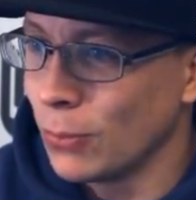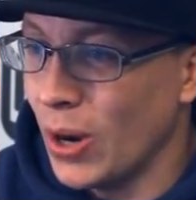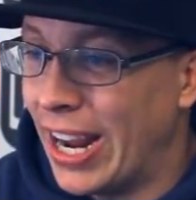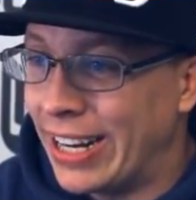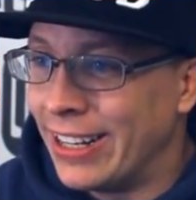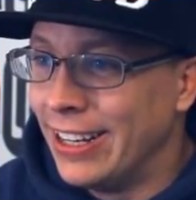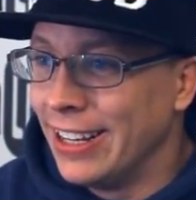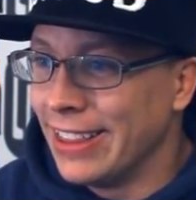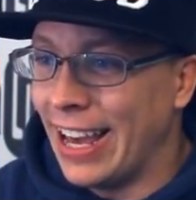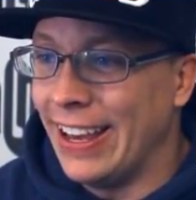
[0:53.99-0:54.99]
Wait,
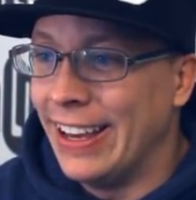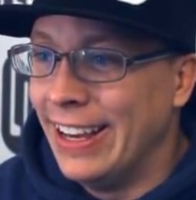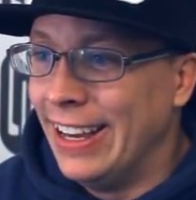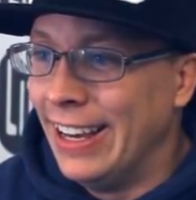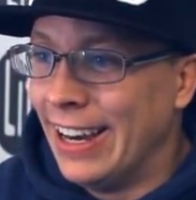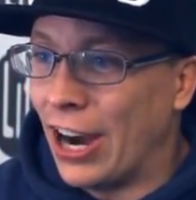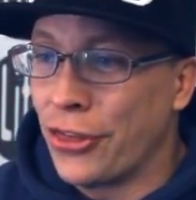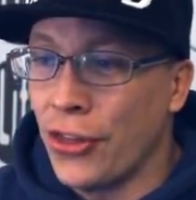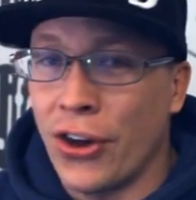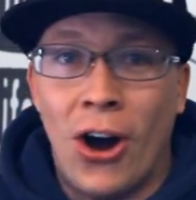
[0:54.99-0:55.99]
I
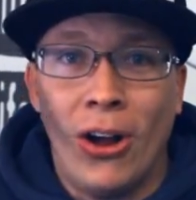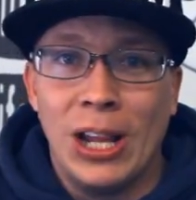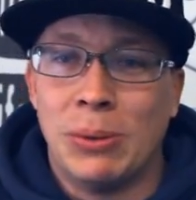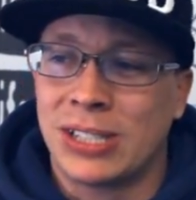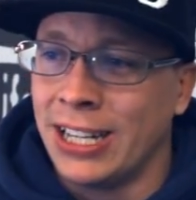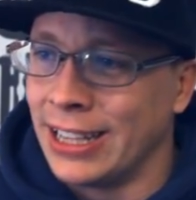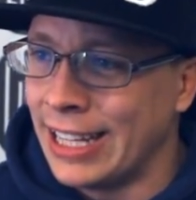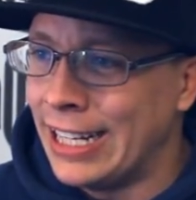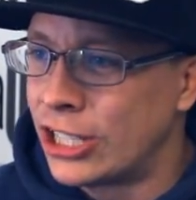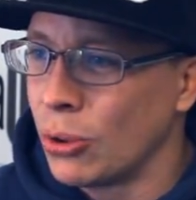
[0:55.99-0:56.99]
thought the ollie was gonna
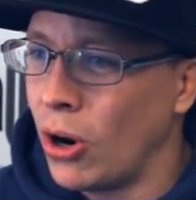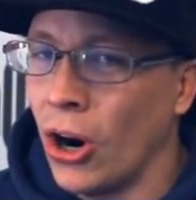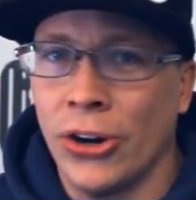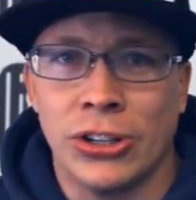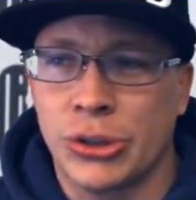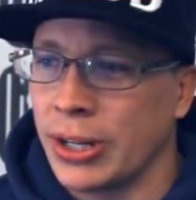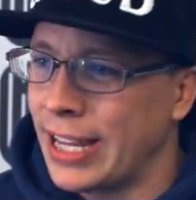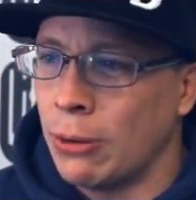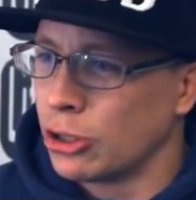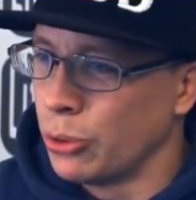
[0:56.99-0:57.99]
lead to a harder trick.
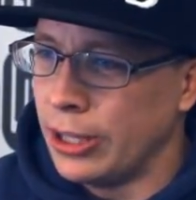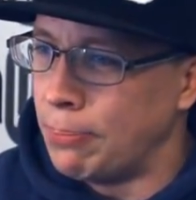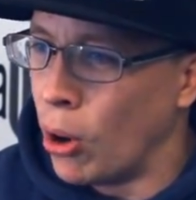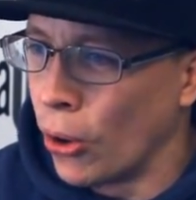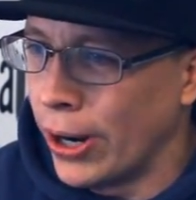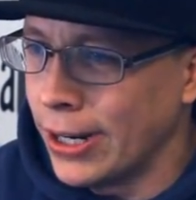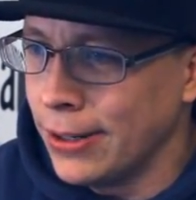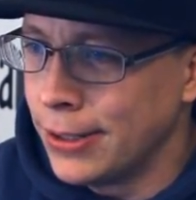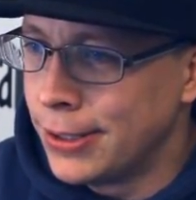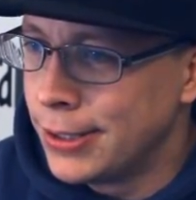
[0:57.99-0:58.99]
That was really boring.
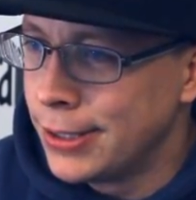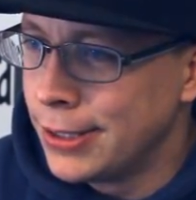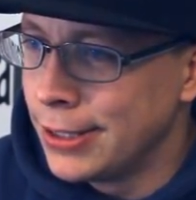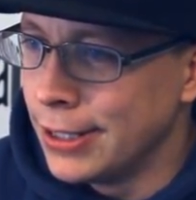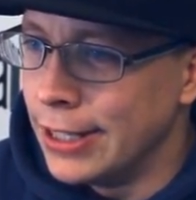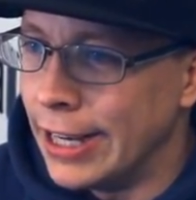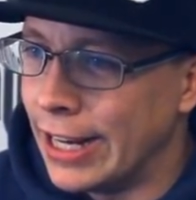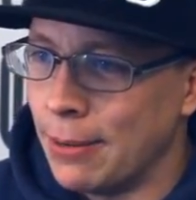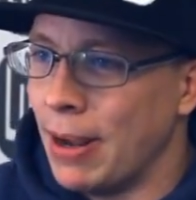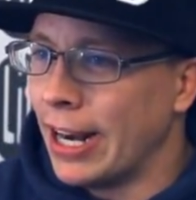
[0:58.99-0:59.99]

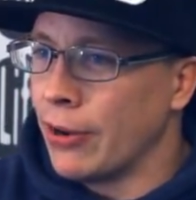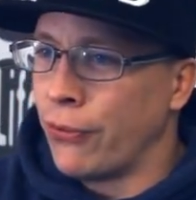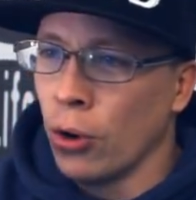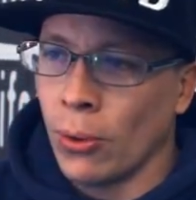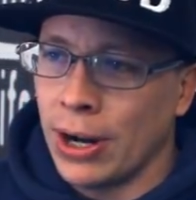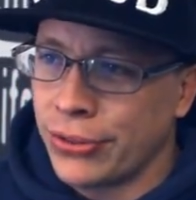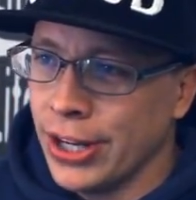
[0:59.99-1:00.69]
And he made up for it right